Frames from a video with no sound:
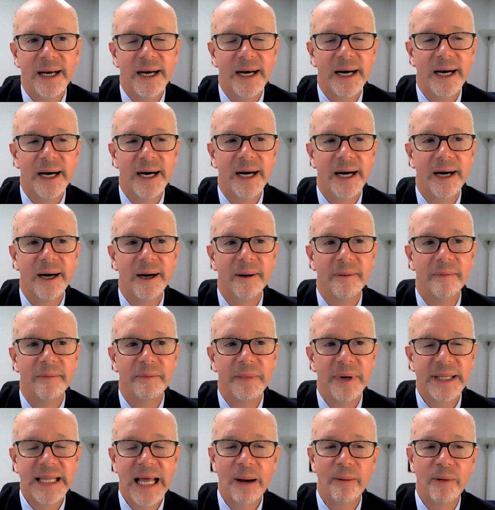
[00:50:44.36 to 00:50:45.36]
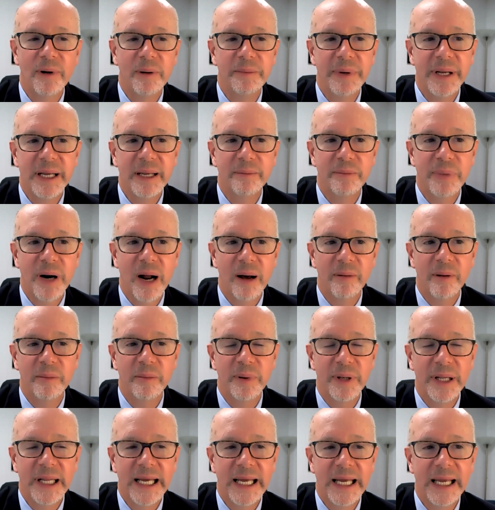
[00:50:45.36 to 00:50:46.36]
But that would be
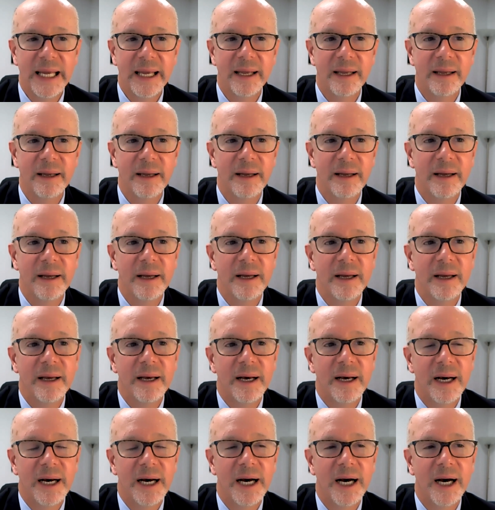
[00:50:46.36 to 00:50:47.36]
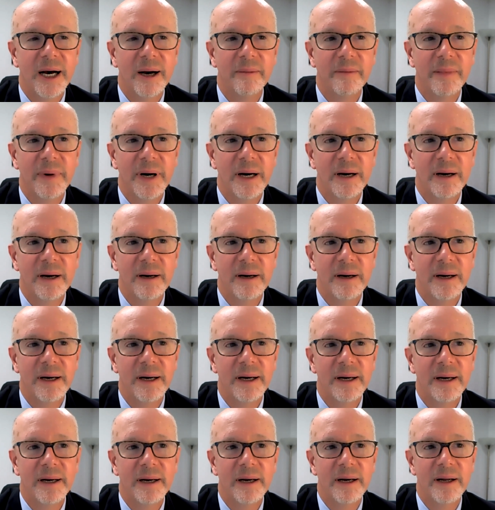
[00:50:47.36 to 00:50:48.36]
probably the
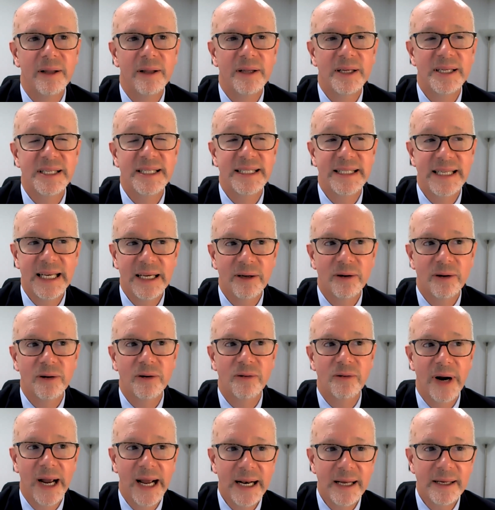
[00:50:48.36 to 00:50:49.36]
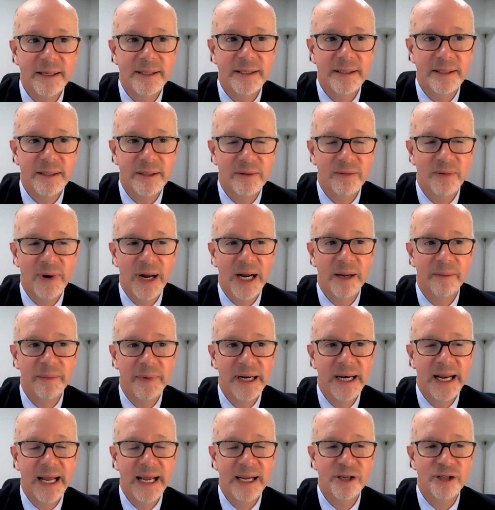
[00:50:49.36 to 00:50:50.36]
single greatest
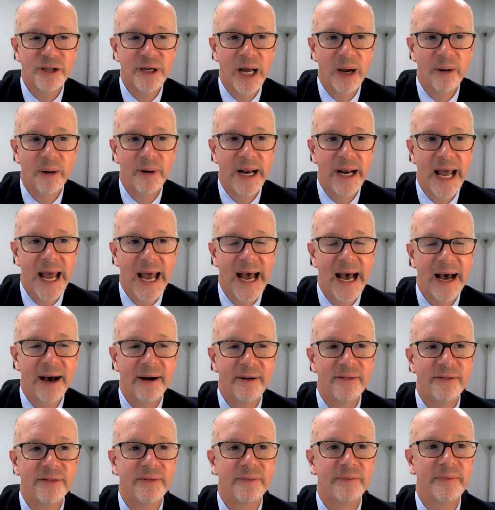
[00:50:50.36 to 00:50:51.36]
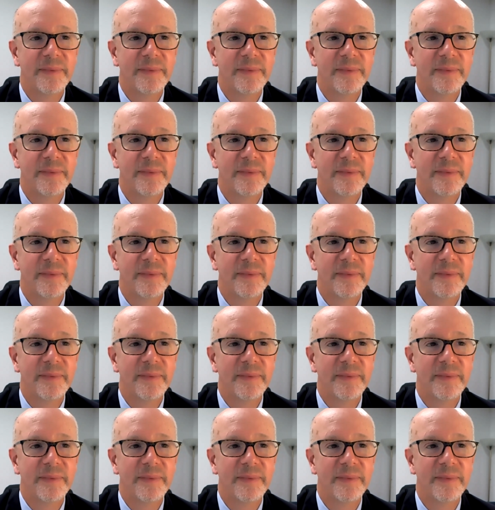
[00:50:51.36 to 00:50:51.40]
recommendation I would have.